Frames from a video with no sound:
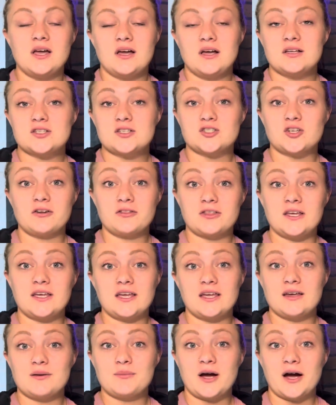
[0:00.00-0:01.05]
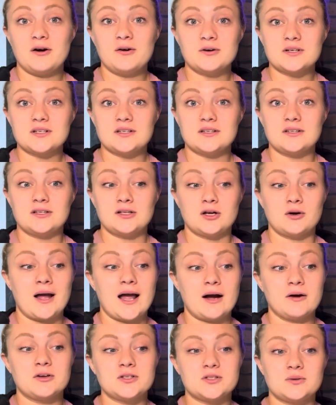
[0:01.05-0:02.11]
start thinking about,
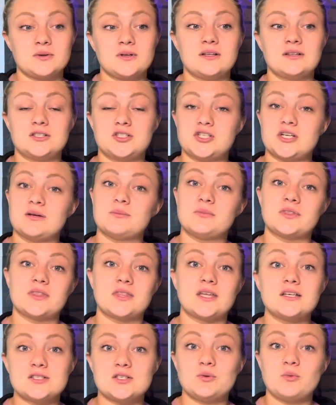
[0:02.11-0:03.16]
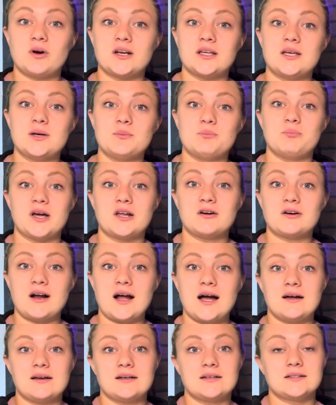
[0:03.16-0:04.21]
how you're doing in the gym, things you want to get better
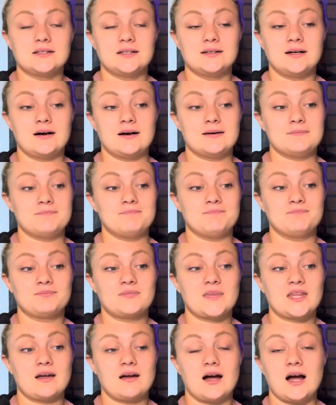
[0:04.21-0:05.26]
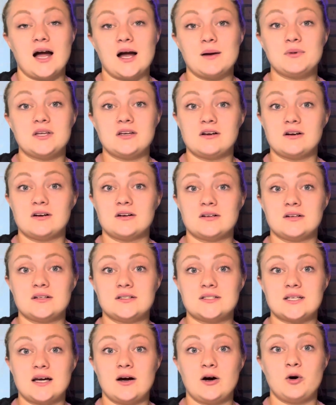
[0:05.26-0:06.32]
at. I'm here
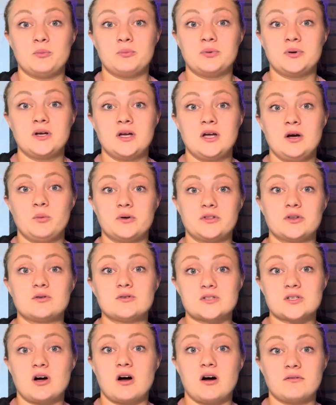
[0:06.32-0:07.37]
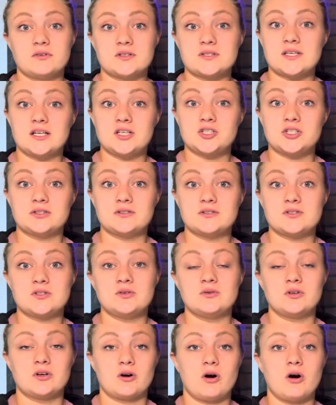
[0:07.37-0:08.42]
to help with those conversations
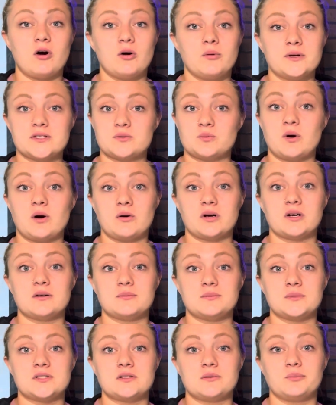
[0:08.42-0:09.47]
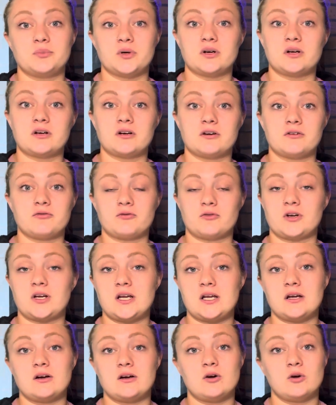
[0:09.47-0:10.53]
too. You're always welcome to book a
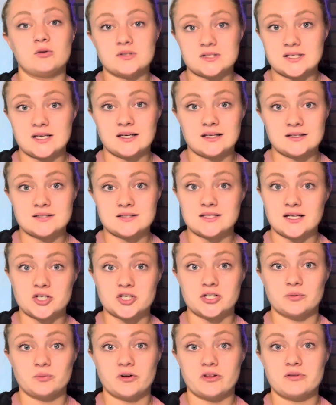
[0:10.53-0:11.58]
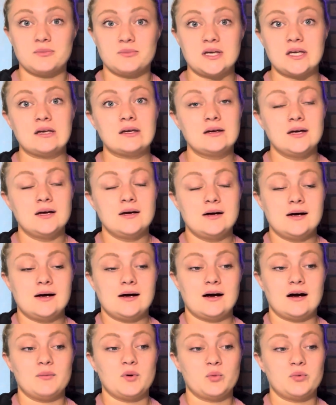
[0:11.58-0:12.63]
free goal setting session with me,
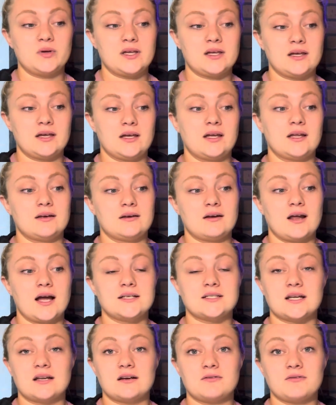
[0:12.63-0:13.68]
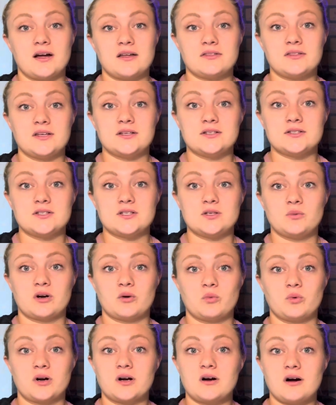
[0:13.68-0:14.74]
and we can identify things you want to
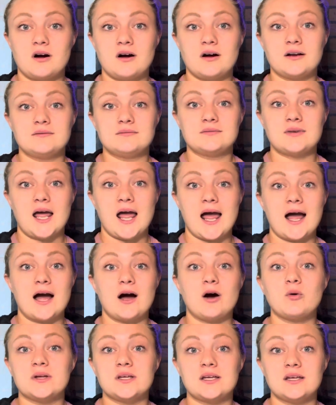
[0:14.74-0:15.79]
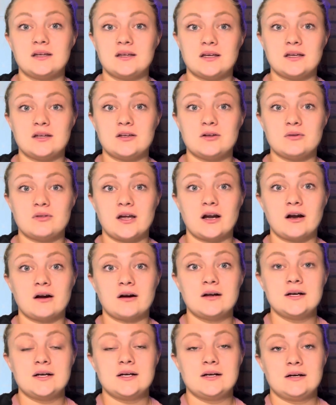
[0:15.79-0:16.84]
work on, how we can get you there.
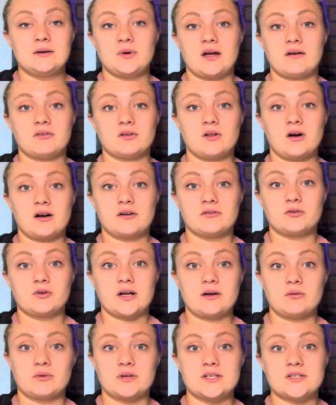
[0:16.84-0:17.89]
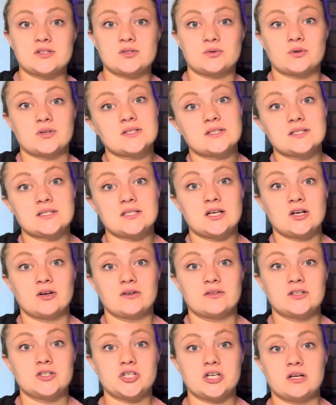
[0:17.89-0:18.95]
We have a lot of great resources here at
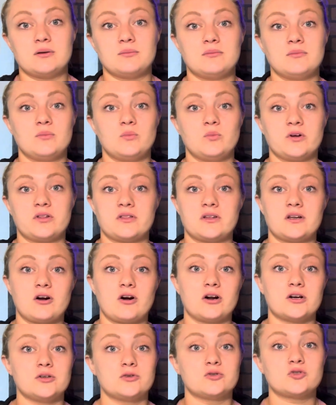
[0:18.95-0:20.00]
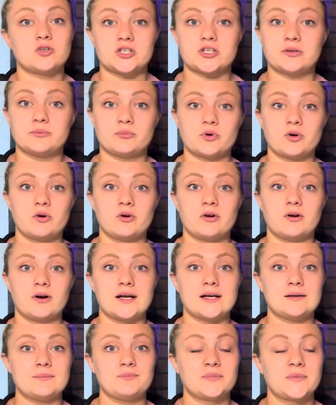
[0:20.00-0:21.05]
the gym within our nutrition
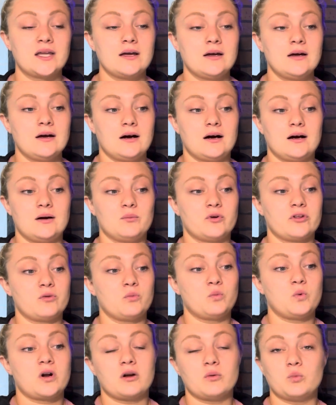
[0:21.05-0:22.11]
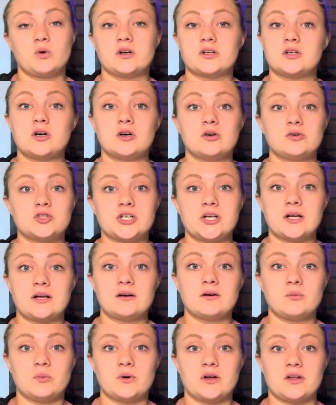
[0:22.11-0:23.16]
program, with one-on-one
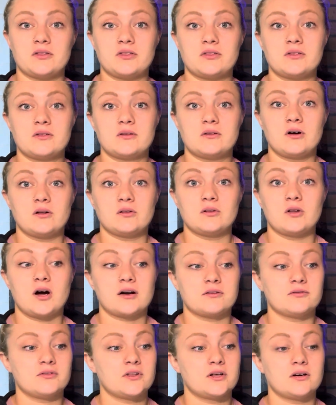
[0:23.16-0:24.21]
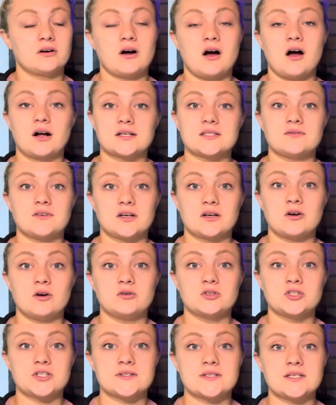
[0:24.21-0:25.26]
coaching with a lot of the OxFit
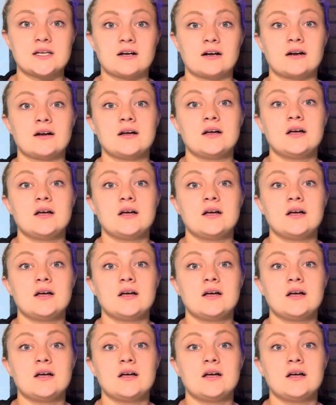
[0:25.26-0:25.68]
coaches here.